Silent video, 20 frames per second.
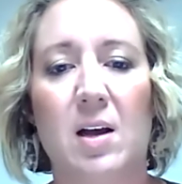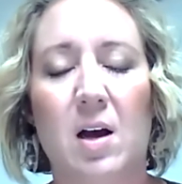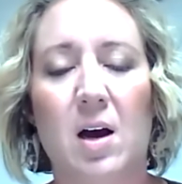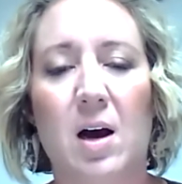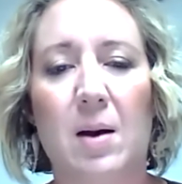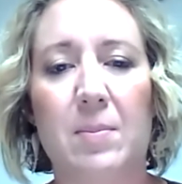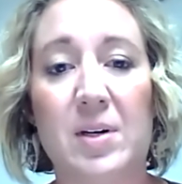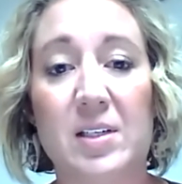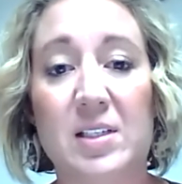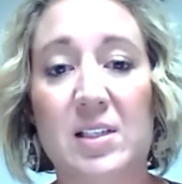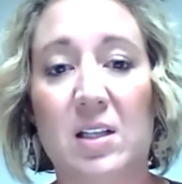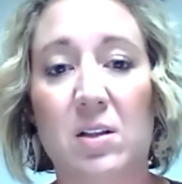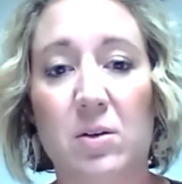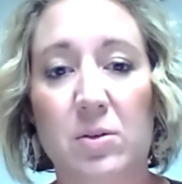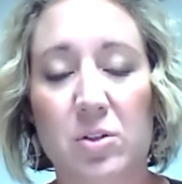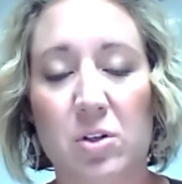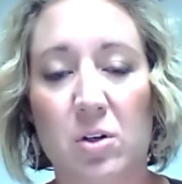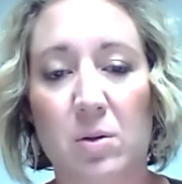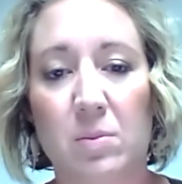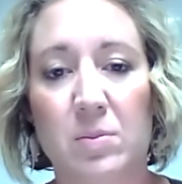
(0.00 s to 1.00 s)
I'm going to send
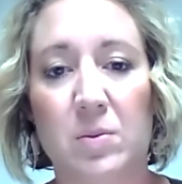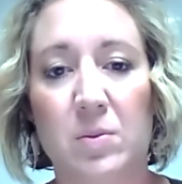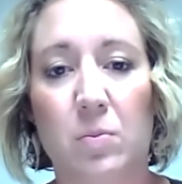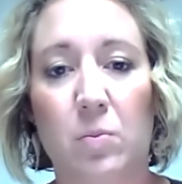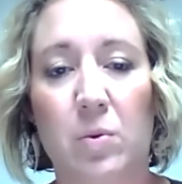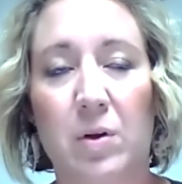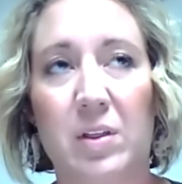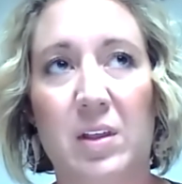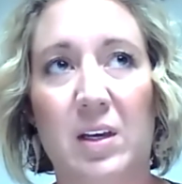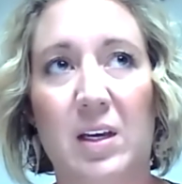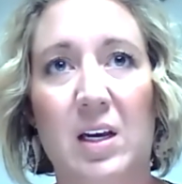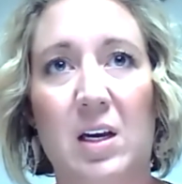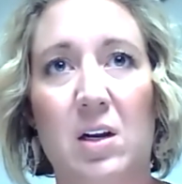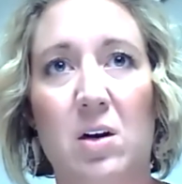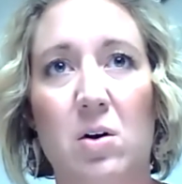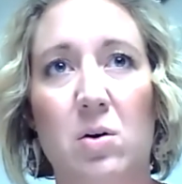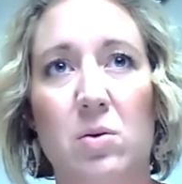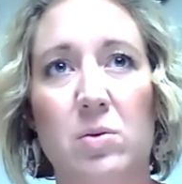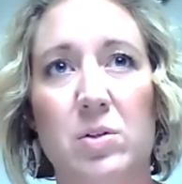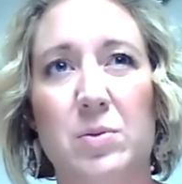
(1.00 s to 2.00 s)
those home with the
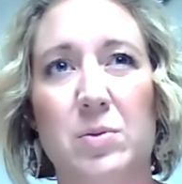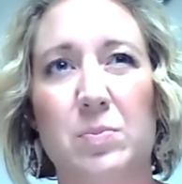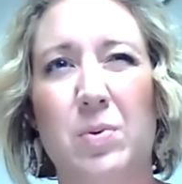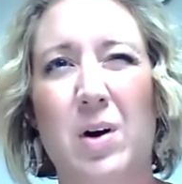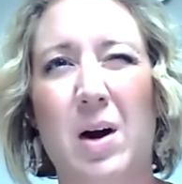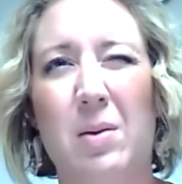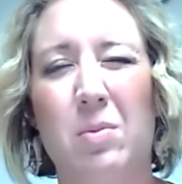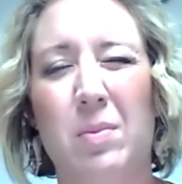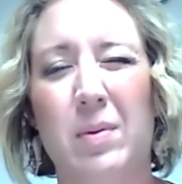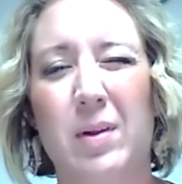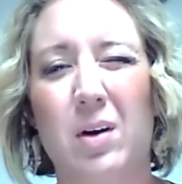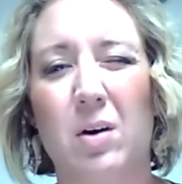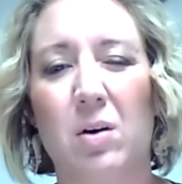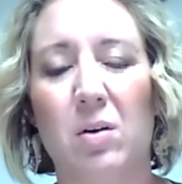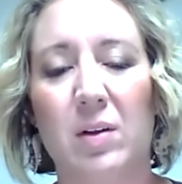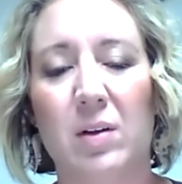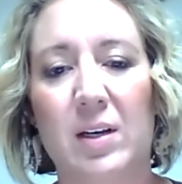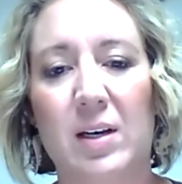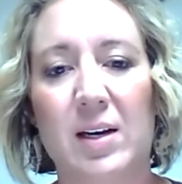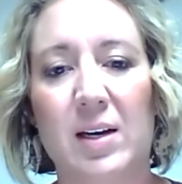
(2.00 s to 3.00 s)
kiddos probably
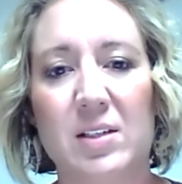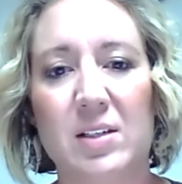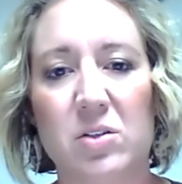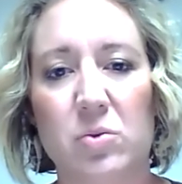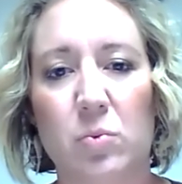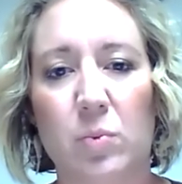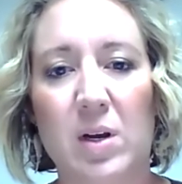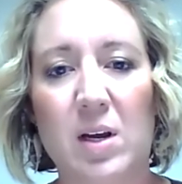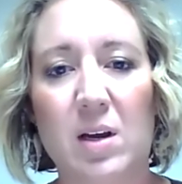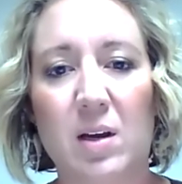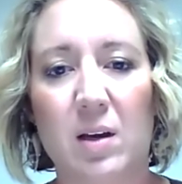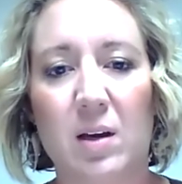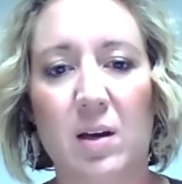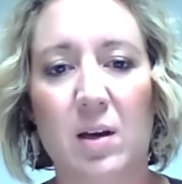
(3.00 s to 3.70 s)
early next week.